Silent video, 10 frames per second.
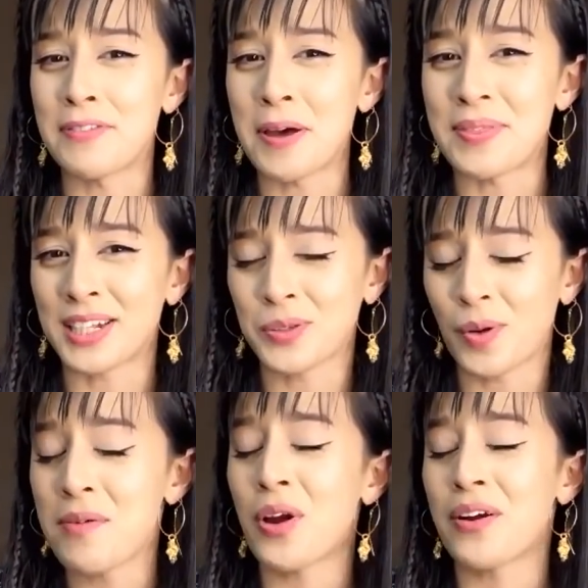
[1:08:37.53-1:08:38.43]
them and that's
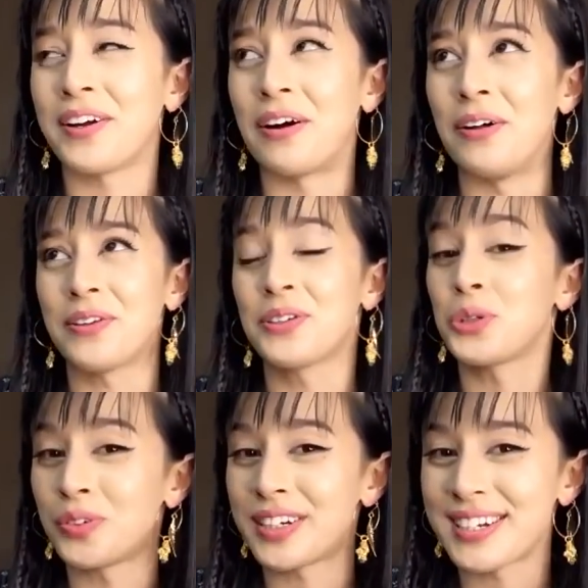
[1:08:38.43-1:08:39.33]
why i'm wearing all their
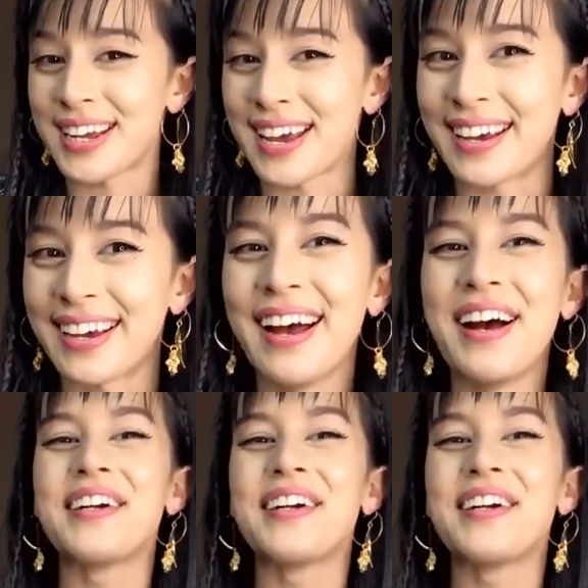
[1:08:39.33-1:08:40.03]
jewelry today